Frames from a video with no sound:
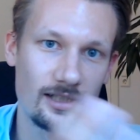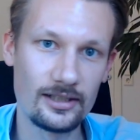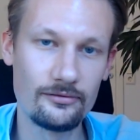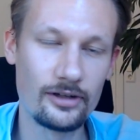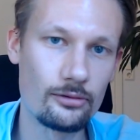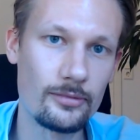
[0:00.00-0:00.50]

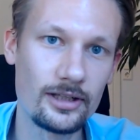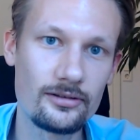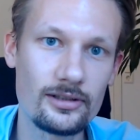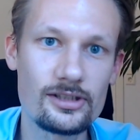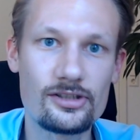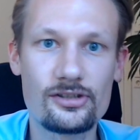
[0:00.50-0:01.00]

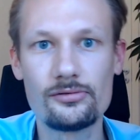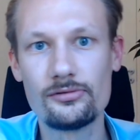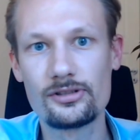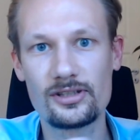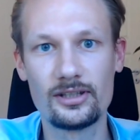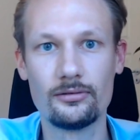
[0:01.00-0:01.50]
environmental
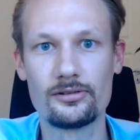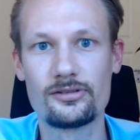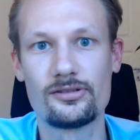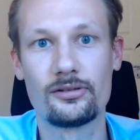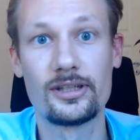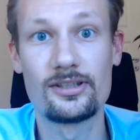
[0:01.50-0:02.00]
issues and also
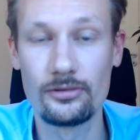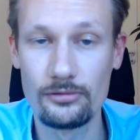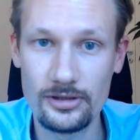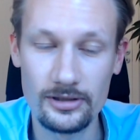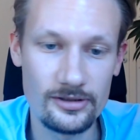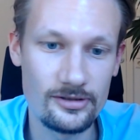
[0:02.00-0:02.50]
in some case
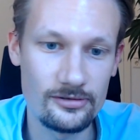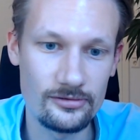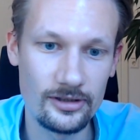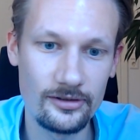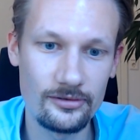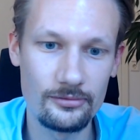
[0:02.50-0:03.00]
social issues, right?